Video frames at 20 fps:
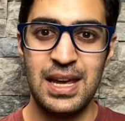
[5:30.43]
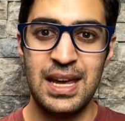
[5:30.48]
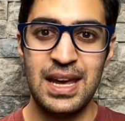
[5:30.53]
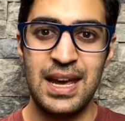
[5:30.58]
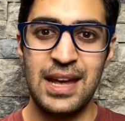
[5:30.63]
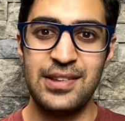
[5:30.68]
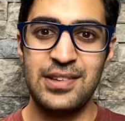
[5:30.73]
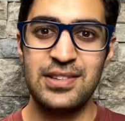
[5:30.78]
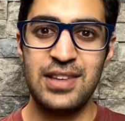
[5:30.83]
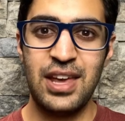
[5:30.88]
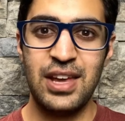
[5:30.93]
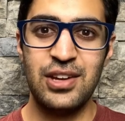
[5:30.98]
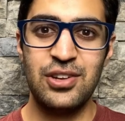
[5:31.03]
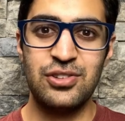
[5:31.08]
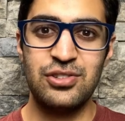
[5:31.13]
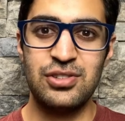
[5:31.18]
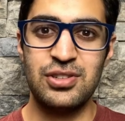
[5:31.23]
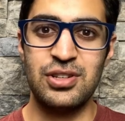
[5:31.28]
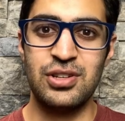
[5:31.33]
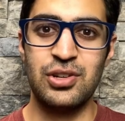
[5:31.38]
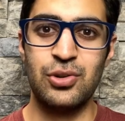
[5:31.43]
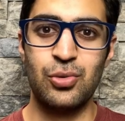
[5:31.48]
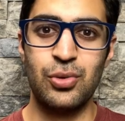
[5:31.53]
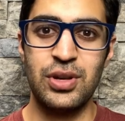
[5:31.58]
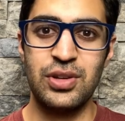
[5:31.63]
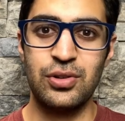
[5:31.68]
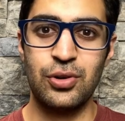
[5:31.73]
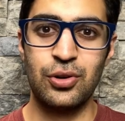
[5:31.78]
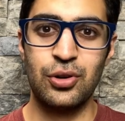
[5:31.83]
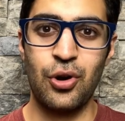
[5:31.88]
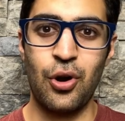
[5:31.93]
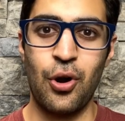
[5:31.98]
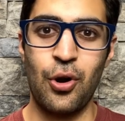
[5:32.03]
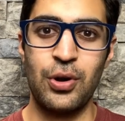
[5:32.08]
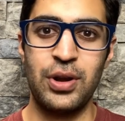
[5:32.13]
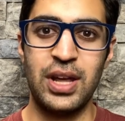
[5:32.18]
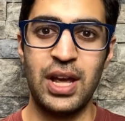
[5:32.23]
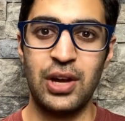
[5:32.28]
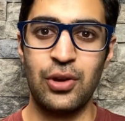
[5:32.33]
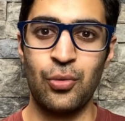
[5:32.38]
and the second is to decrease our
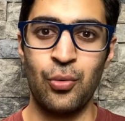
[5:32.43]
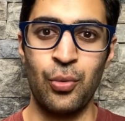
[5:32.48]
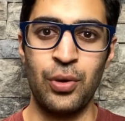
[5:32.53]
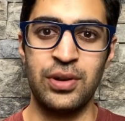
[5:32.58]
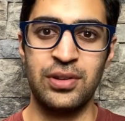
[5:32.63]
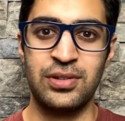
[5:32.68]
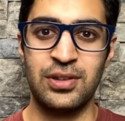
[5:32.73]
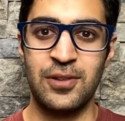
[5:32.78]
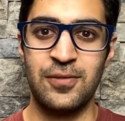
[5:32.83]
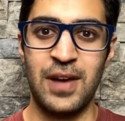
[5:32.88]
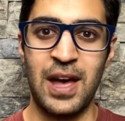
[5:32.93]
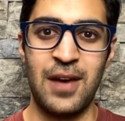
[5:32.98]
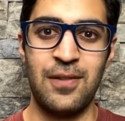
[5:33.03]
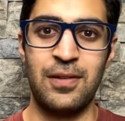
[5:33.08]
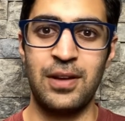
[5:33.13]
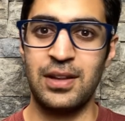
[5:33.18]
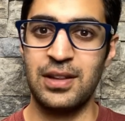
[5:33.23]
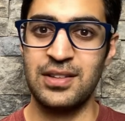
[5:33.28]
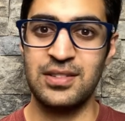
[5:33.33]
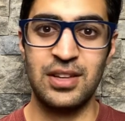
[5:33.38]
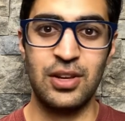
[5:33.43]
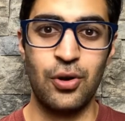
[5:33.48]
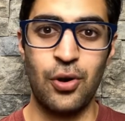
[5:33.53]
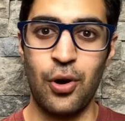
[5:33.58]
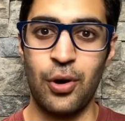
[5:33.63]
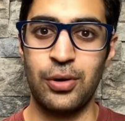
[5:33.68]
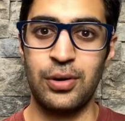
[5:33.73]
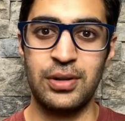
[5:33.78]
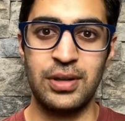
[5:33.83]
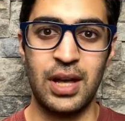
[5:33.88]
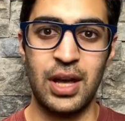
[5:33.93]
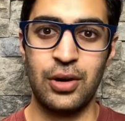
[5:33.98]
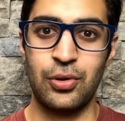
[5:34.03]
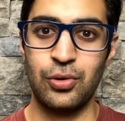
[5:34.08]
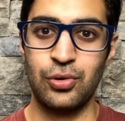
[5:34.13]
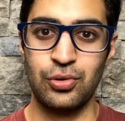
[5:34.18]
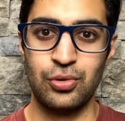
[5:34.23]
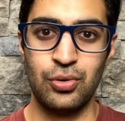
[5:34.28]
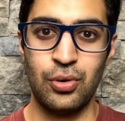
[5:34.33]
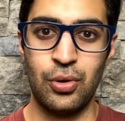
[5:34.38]
cardiac risk of having, let's say, a heart attack or
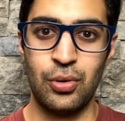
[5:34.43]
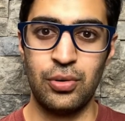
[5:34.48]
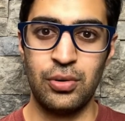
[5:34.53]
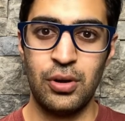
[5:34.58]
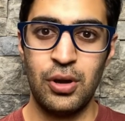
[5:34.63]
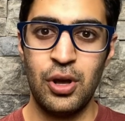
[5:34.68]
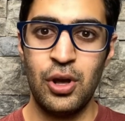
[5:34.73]
stroke.